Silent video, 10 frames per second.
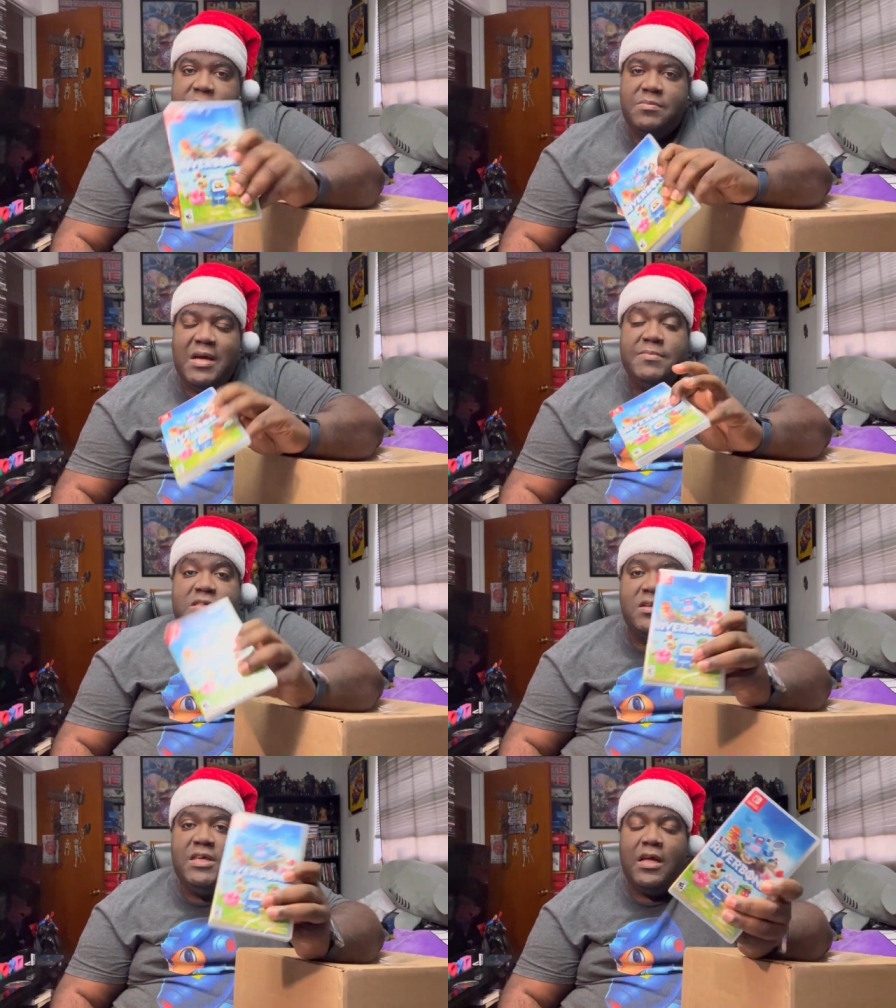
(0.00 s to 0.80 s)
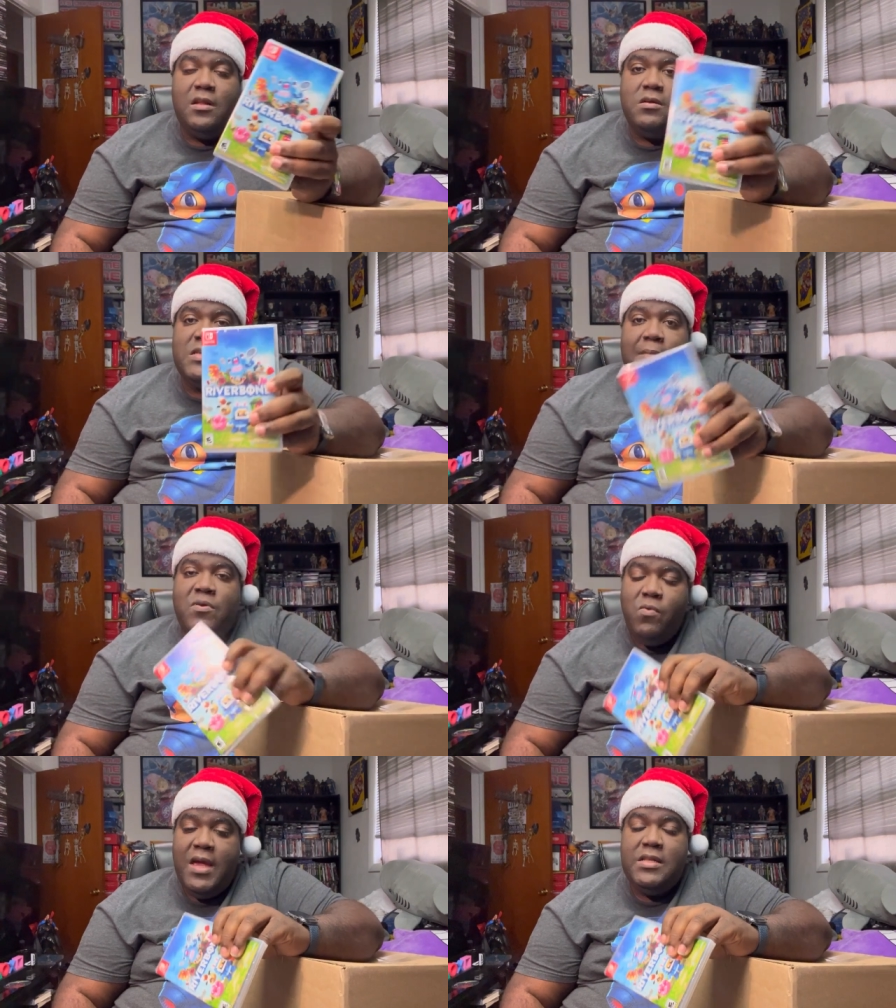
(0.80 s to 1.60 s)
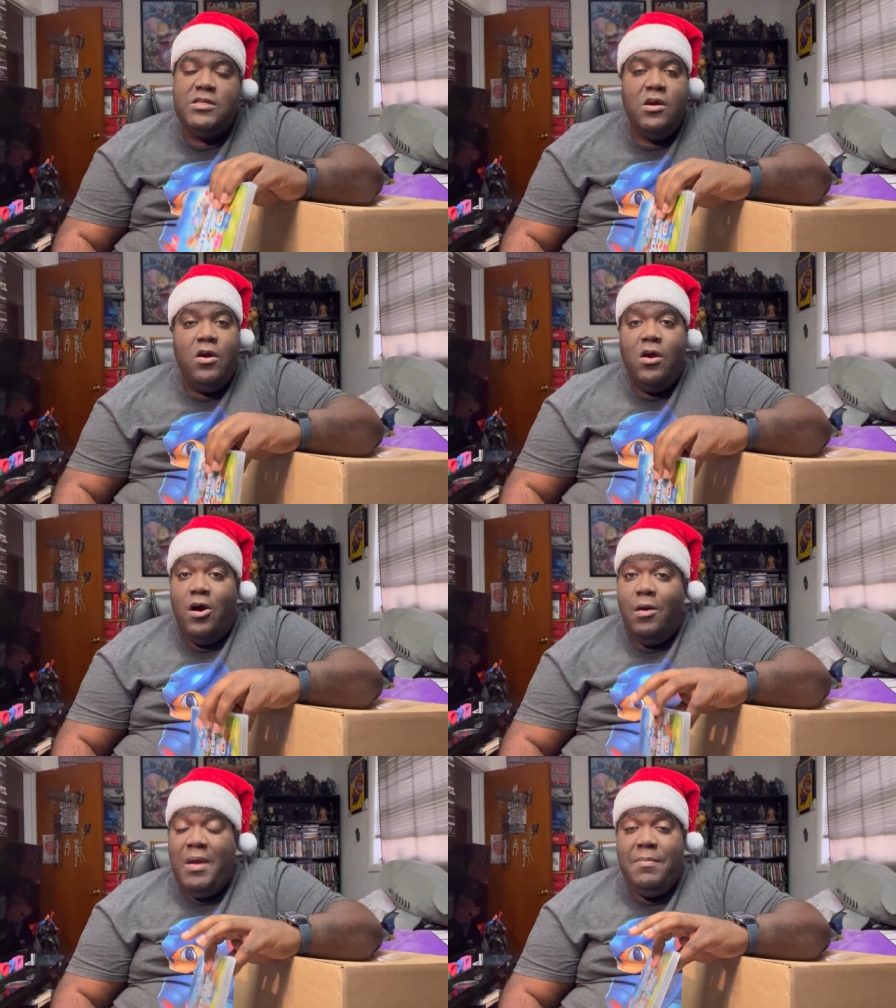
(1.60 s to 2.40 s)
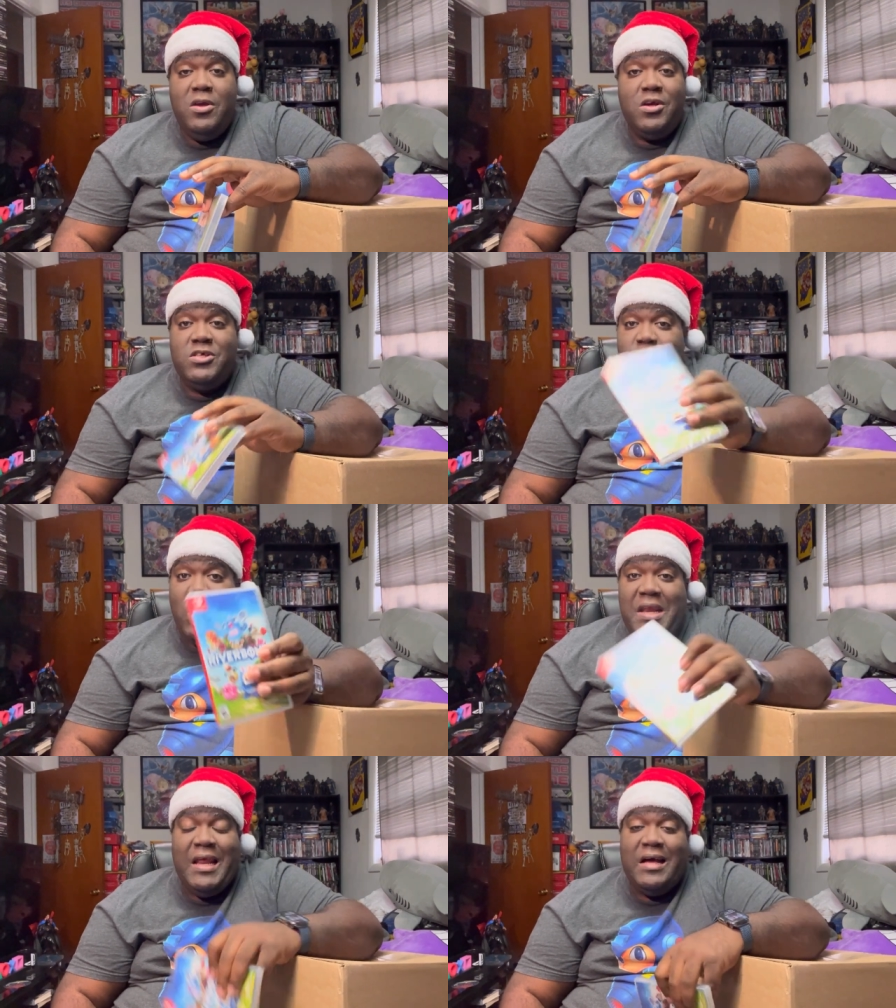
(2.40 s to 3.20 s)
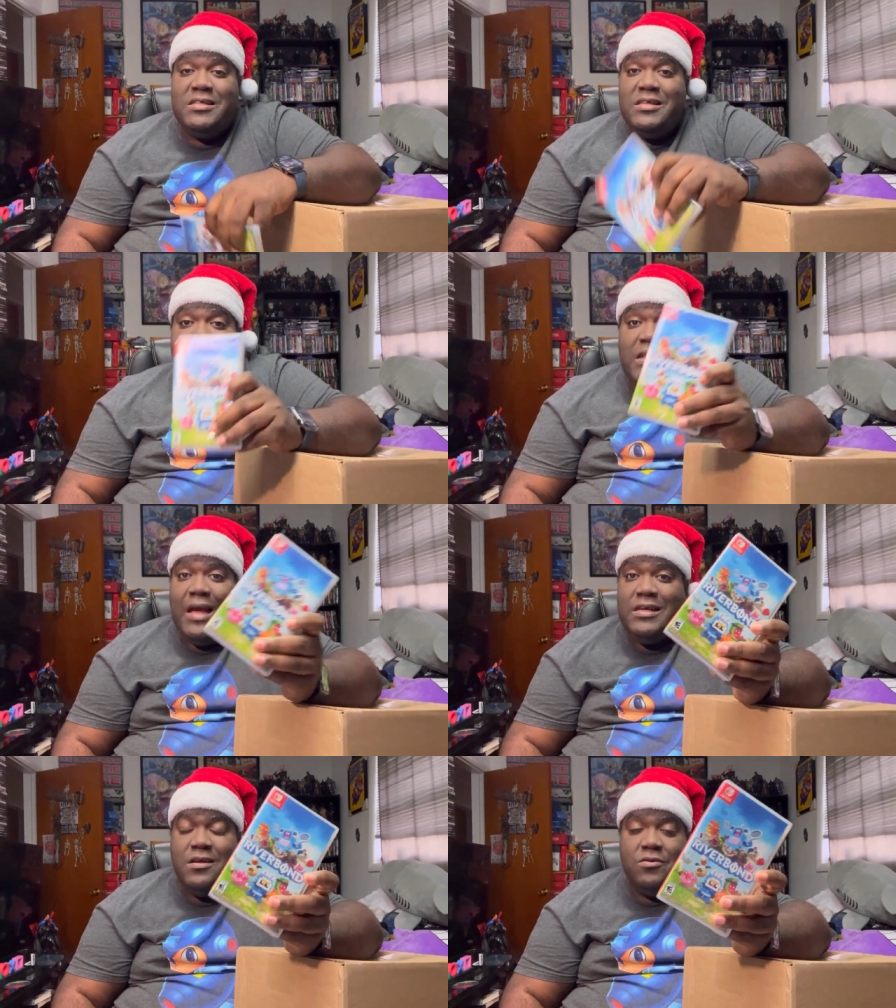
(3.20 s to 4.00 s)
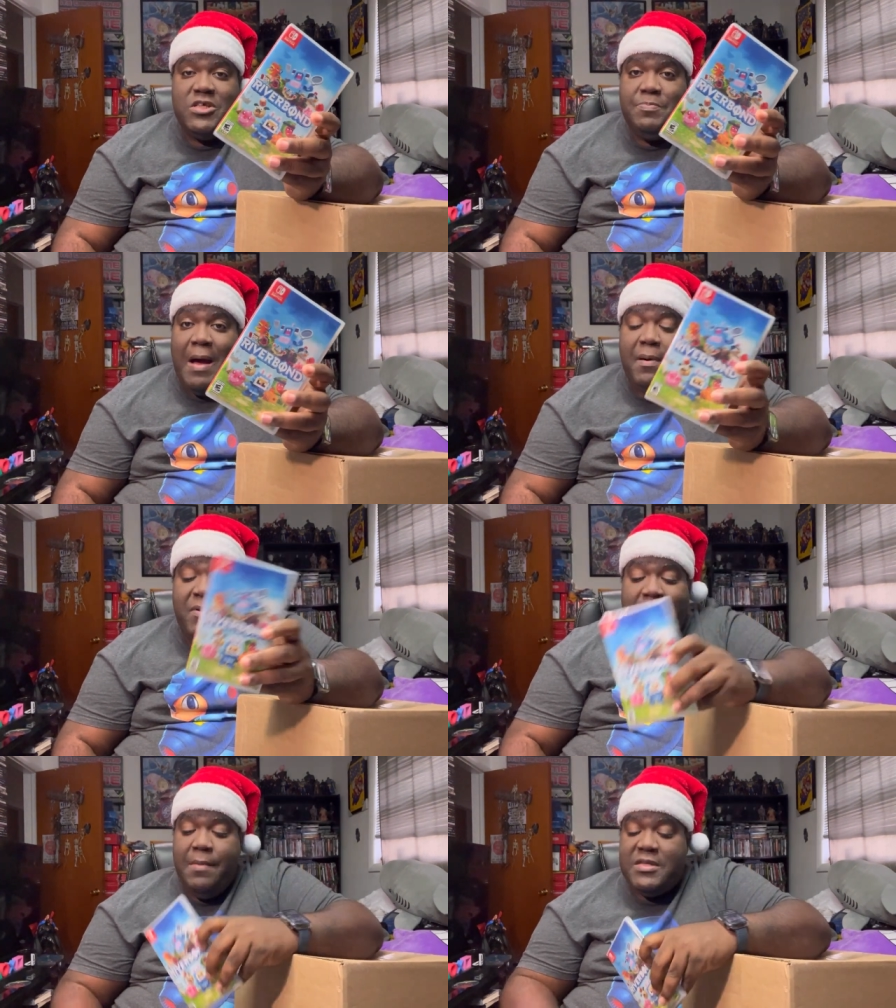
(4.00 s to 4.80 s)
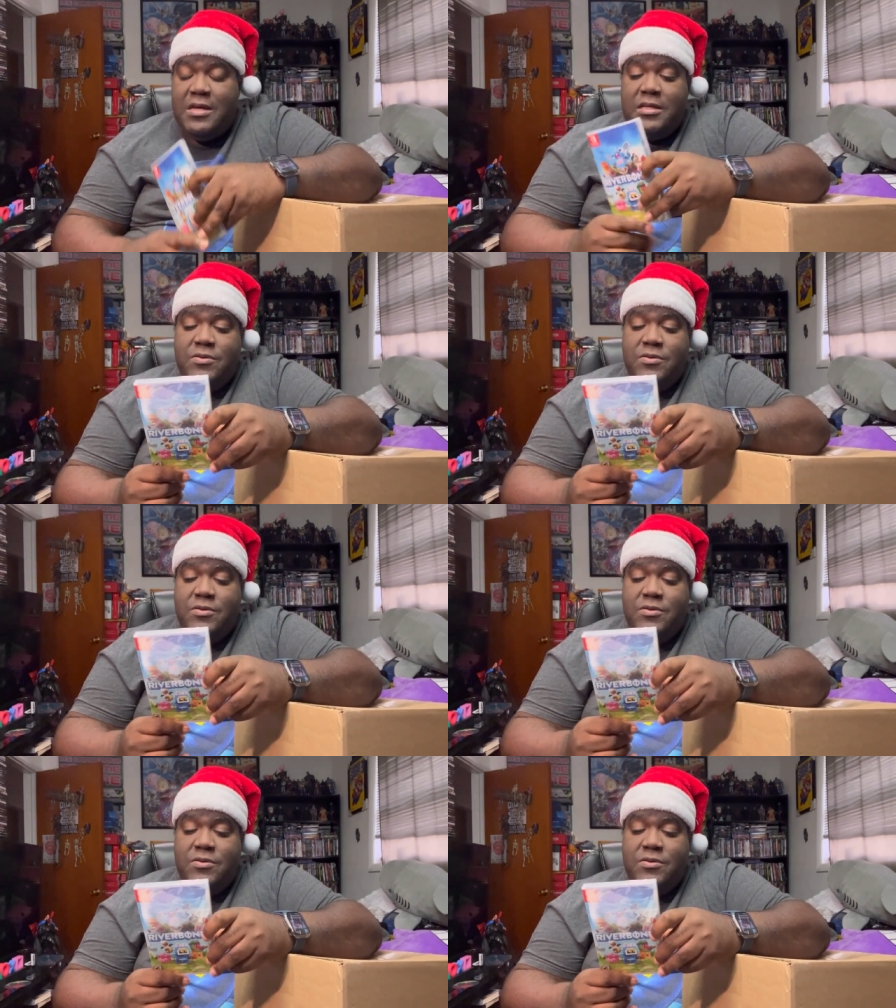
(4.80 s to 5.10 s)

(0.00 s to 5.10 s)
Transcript: Sometimes it's going to take a long time to wait, or maybe you can just wait it out until they, like, you know, just pop up on Amazon.